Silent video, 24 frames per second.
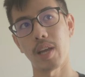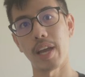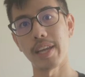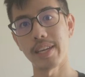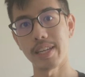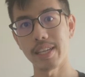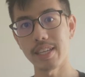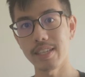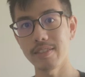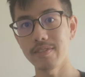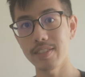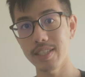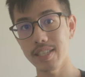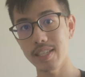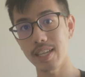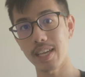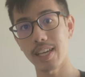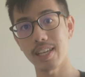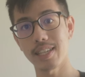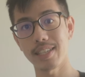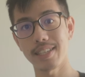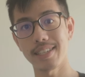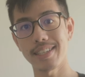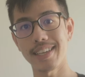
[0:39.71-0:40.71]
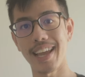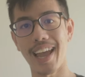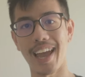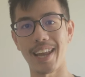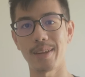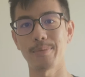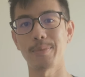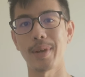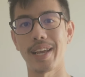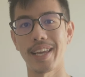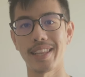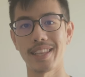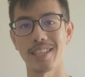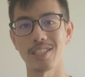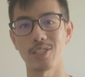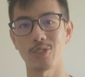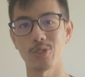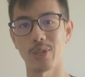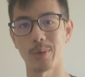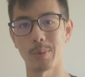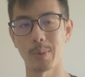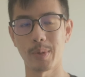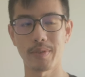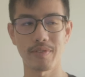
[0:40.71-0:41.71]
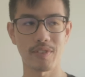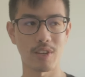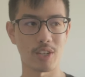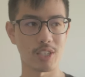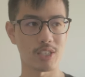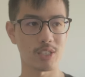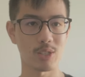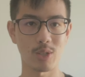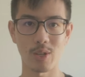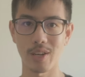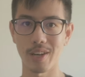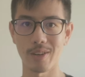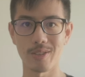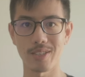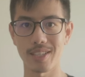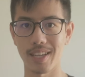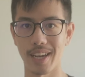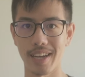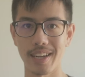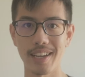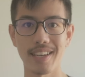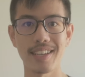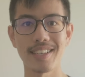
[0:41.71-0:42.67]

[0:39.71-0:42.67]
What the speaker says: And even in the anime industry, we've got studios like